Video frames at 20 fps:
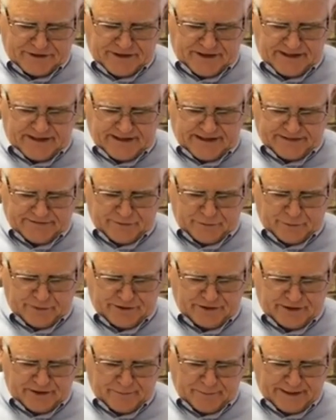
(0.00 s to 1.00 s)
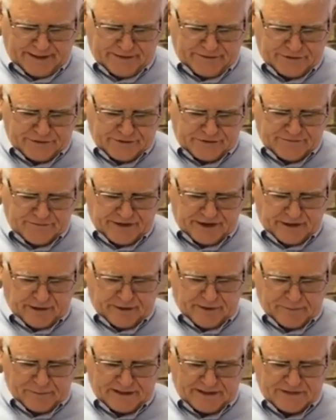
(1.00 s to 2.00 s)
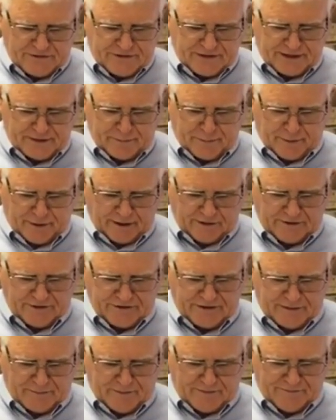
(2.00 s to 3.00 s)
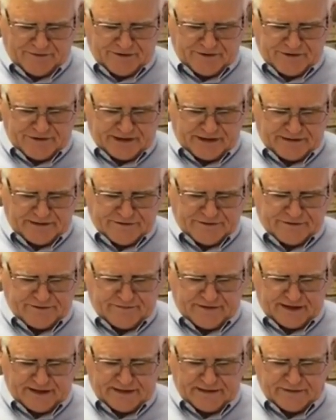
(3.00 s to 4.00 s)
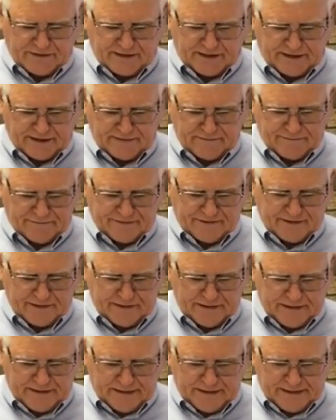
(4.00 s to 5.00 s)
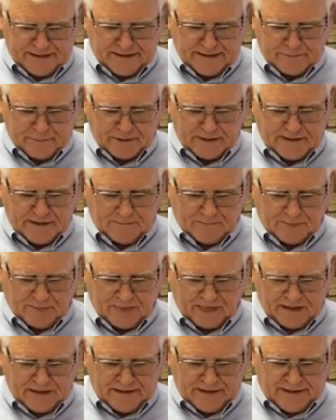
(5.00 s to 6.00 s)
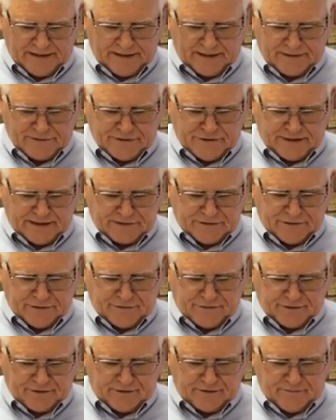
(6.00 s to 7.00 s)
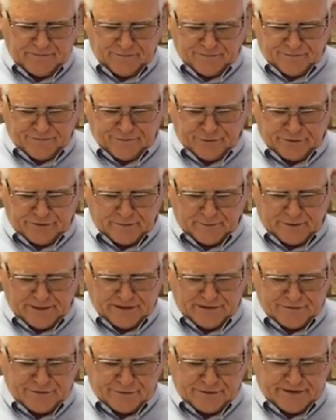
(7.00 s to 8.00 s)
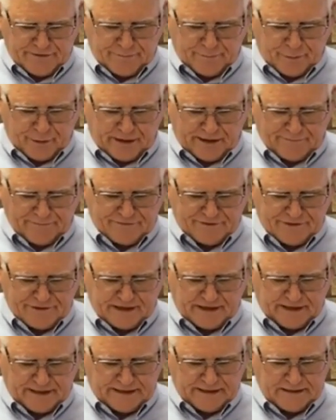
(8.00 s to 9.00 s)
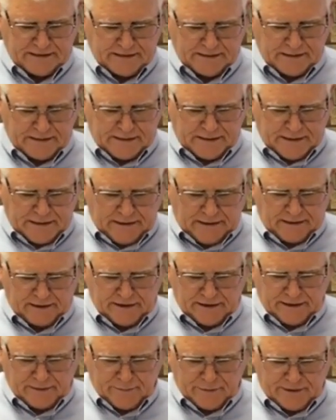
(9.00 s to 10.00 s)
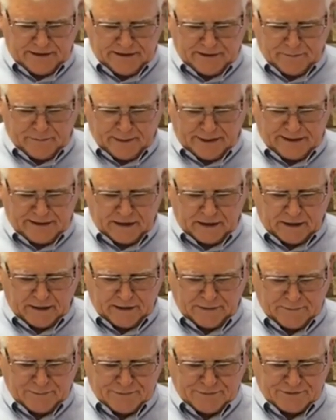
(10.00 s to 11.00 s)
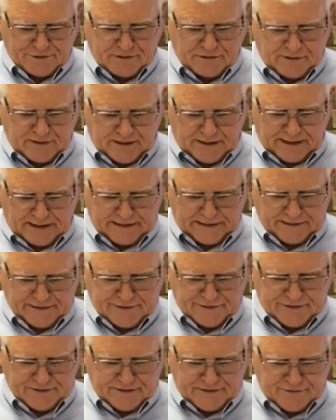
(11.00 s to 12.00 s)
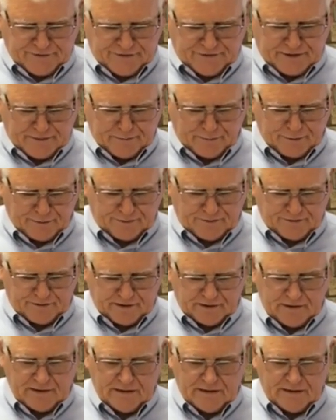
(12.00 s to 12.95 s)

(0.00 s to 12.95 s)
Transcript: together with the commanders of the army, set apart some of the sons of Asaph, Heman, and Jeduthun for the ministry of prophesying, accompanied by harps, lyres, and cymbals.